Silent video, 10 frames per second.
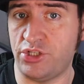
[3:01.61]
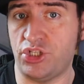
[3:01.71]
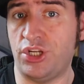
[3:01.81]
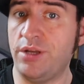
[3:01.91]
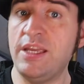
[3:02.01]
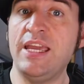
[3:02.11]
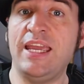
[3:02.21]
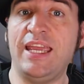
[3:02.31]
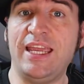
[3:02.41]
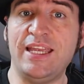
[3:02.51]
to share
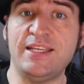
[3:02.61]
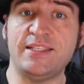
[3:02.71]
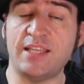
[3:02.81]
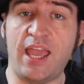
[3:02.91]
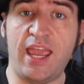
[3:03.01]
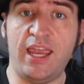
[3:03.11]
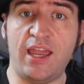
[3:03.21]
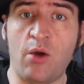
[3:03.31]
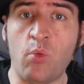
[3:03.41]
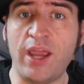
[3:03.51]
is
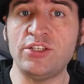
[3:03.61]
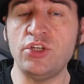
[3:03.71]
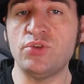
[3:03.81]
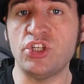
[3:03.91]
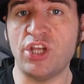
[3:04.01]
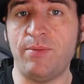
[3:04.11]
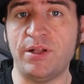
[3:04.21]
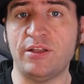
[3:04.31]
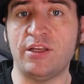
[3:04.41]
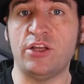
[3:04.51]
a way to use the Shape
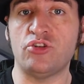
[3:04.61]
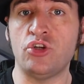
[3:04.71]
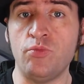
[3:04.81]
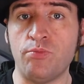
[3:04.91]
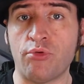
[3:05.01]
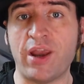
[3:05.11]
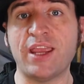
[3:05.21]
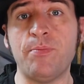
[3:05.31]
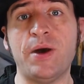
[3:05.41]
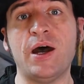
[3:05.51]
Builder to
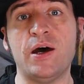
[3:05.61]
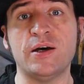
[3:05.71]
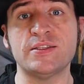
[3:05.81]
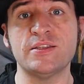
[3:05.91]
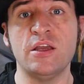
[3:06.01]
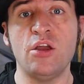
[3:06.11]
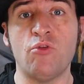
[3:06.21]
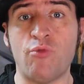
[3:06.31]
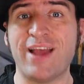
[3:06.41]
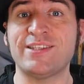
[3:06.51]
break apart
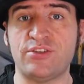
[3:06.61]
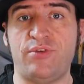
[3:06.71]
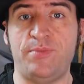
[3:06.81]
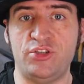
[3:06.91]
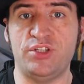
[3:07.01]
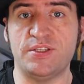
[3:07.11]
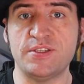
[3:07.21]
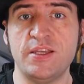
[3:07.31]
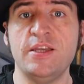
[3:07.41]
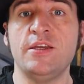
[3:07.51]
raster
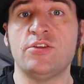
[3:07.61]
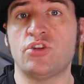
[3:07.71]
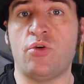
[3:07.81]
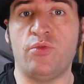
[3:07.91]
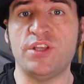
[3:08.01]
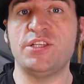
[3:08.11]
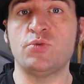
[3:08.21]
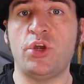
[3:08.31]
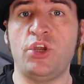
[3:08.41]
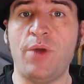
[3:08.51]
images. So this
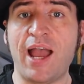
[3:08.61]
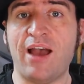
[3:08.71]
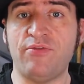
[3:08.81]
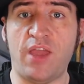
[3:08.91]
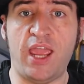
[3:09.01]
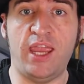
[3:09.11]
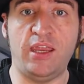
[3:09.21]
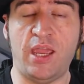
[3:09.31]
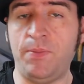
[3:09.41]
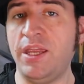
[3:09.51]
is where you have
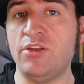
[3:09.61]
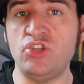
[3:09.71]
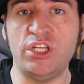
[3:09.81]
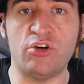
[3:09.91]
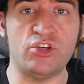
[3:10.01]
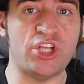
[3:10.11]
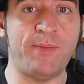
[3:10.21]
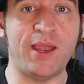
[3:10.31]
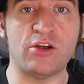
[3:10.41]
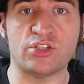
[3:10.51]
a PNG or a
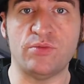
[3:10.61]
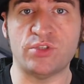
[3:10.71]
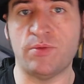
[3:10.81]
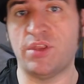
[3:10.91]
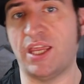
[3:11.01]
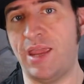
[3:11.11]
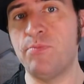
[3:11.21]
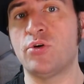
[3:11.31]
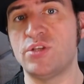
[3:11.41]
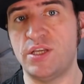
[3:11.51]
JPEG or something
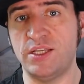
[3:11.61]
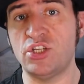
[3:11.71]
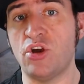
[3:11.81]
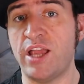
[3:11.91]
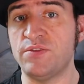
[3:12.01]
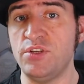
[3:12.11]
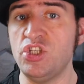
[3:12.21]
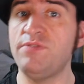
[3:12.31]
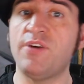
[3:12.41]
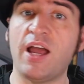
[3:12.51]
imported into your
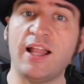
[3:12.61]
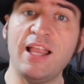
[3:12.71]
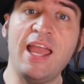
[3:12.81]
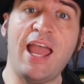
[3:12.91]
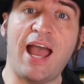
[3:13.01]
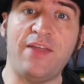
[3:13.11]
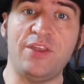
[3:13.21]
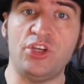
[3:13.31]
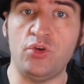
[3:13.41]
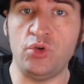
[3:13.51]
SVG file, and
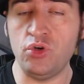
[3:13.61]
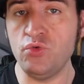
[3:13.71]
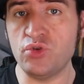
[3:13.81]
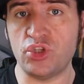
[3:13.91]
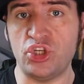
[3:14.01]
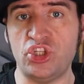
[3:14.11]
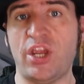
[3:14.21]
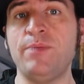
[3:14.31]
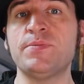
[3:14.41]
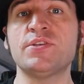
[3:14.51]
then you use the
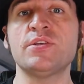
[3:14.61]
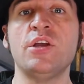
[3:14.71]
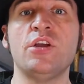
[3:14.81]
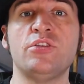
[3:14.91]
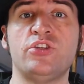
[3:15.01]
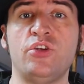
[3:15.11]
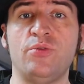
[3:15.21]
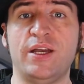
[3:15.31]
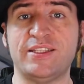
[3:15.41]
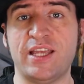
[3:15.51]
shapes
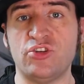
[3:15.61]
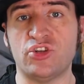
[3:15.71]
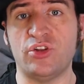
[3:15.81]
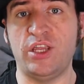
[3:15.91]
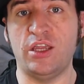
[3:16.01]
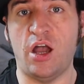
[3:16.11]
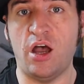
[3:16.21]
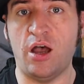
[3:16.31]
to essentially